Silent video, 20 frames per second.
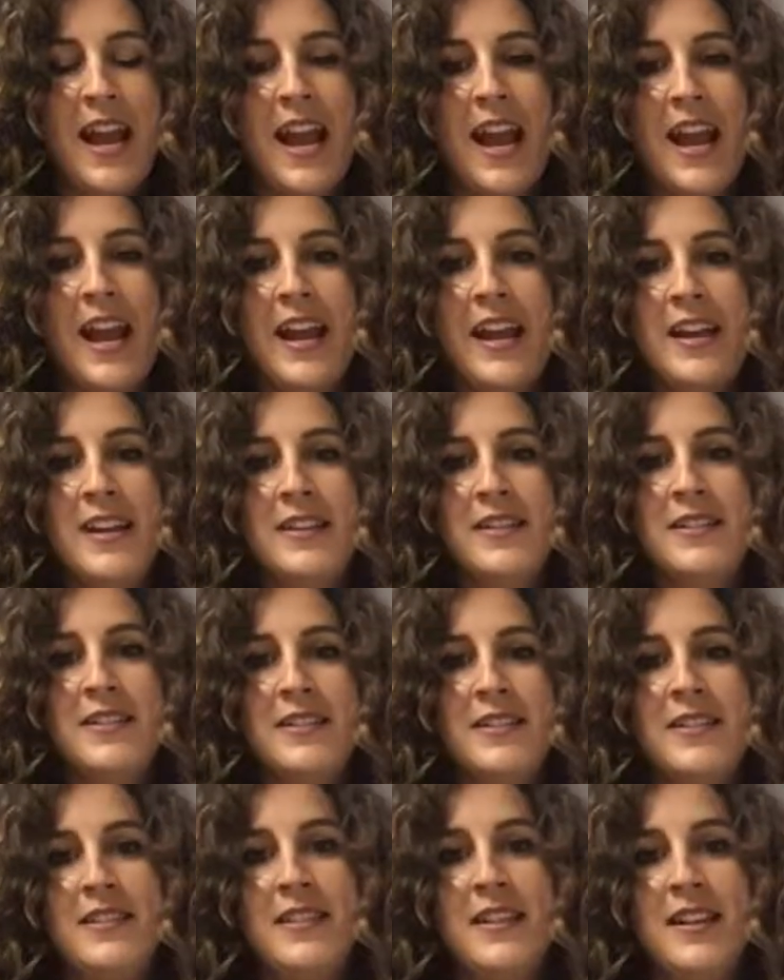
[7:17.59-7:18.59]
And
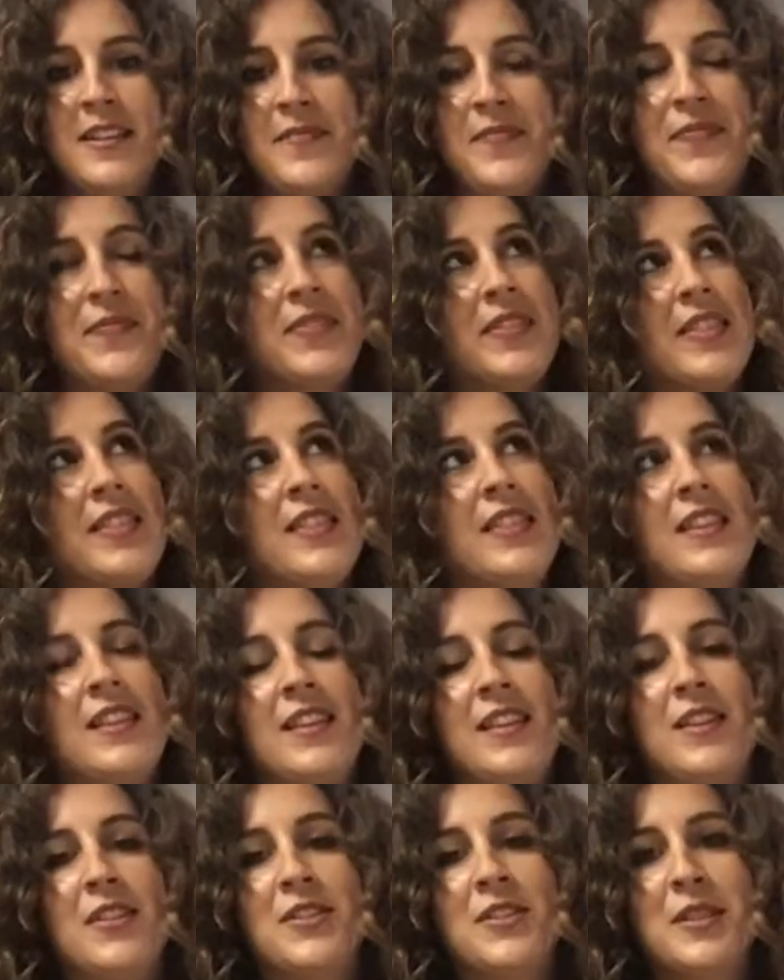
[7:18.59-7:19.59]

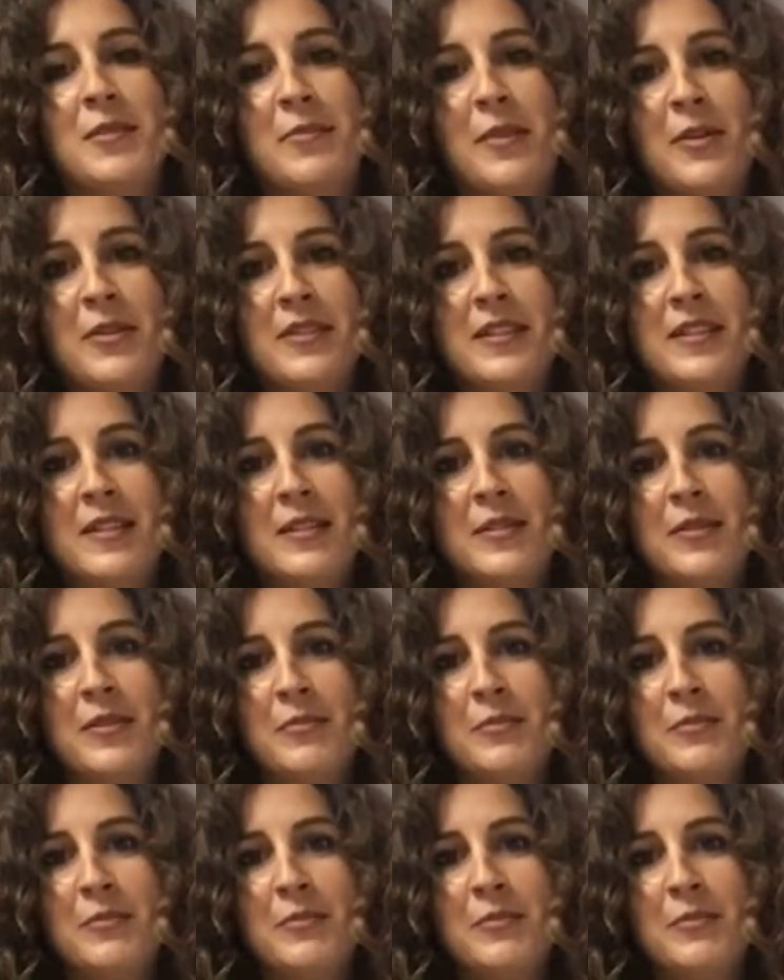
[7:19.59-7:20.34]
you're supposed to